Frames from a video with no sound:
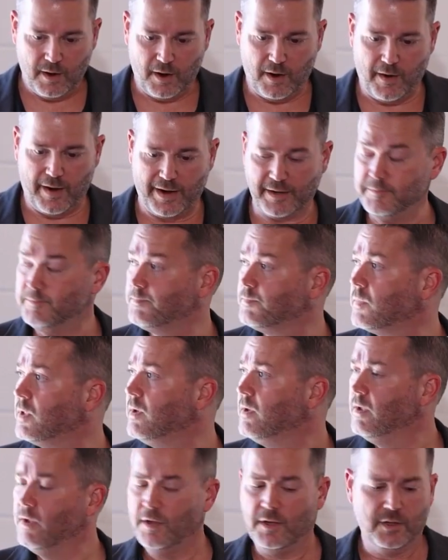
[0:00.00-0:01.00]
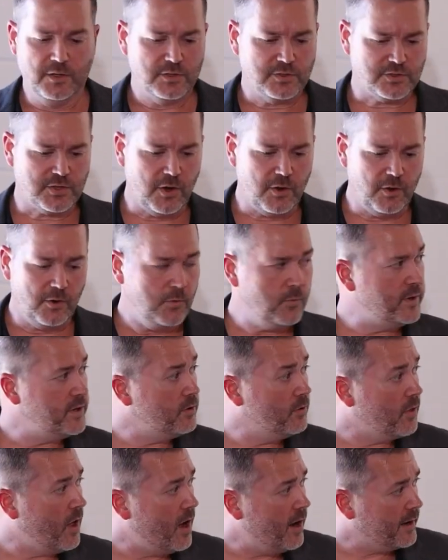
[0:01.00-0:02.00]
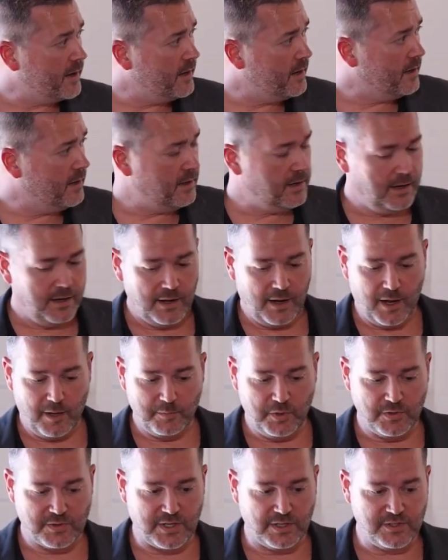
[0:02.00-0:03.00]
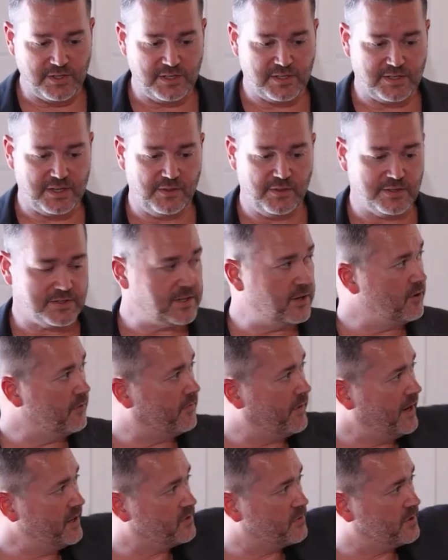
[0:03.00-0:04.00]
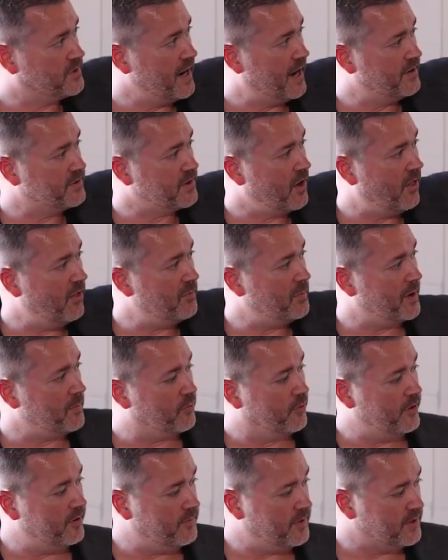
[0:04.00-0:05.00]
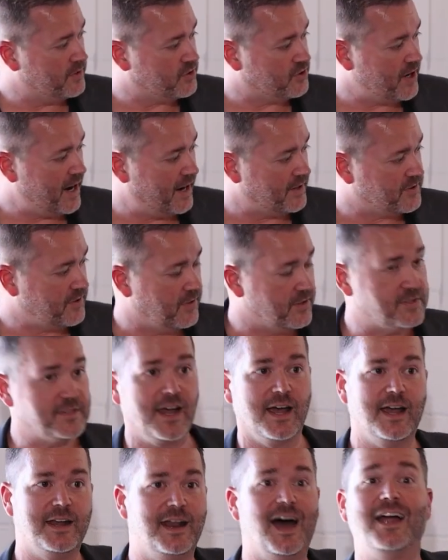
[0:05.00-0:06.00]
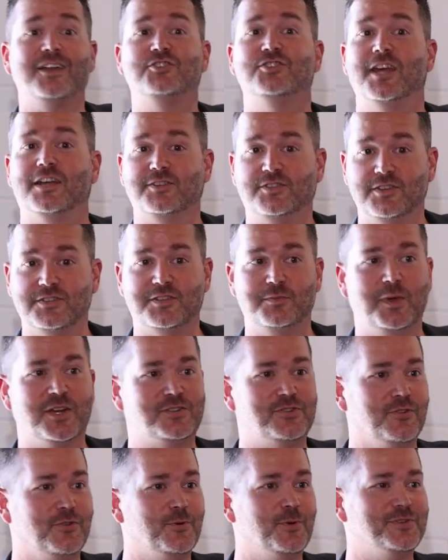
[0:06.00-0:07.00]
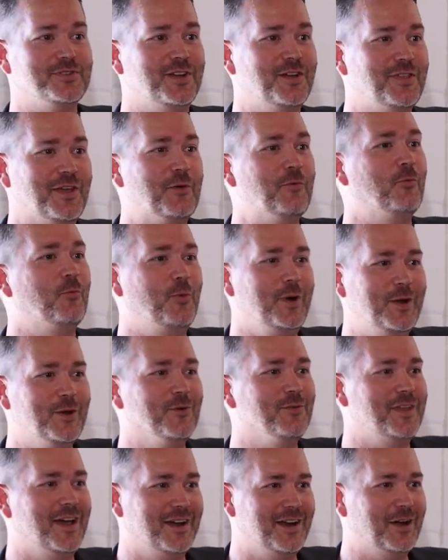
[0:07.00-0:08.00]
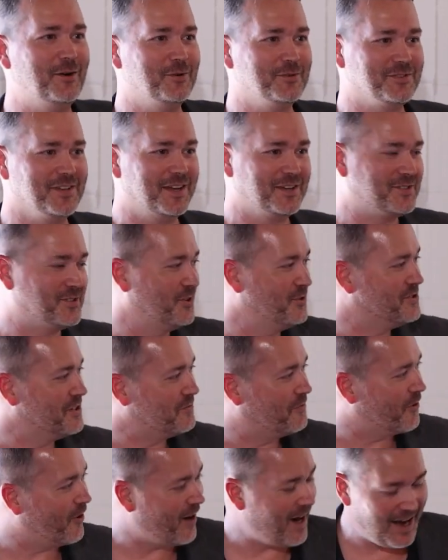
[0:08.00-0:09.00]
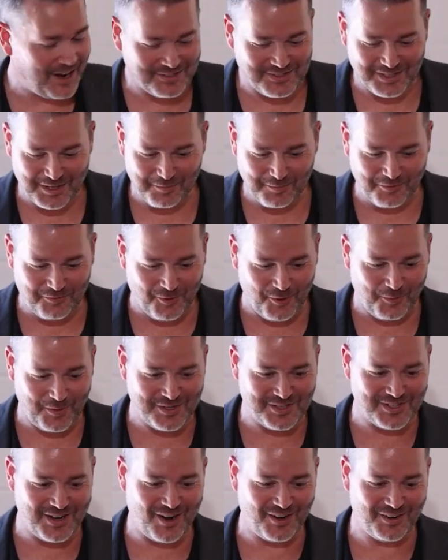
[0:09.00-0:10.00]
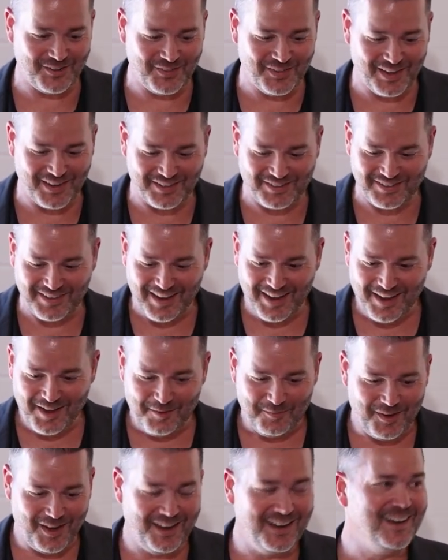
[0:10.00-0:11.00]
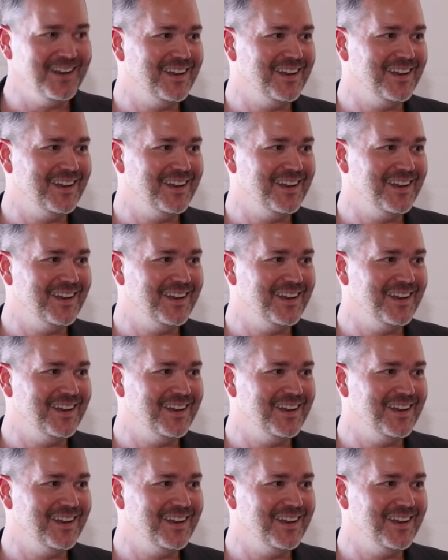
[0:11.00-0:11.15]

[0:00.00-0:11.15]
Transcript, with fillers: All right, so when you log in, um, you essentially see this interface, which has all of my previous chats on the side. I checked just to make sure there wasn't anything weird that I was like searching for or asking before we started this. But